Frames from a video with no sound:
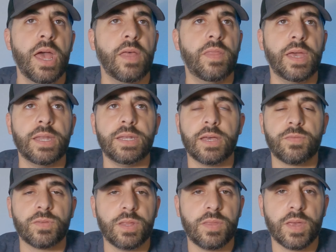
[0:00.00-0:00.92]
then
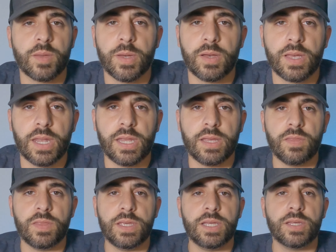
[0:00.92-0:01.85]
definitely think about
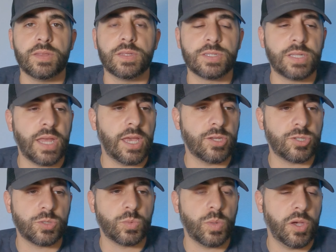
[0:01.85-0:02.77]
getting the Stash
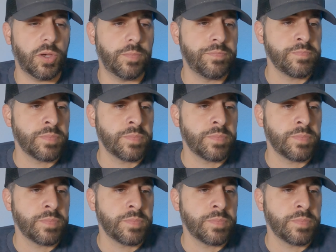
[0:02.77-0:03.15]
as well.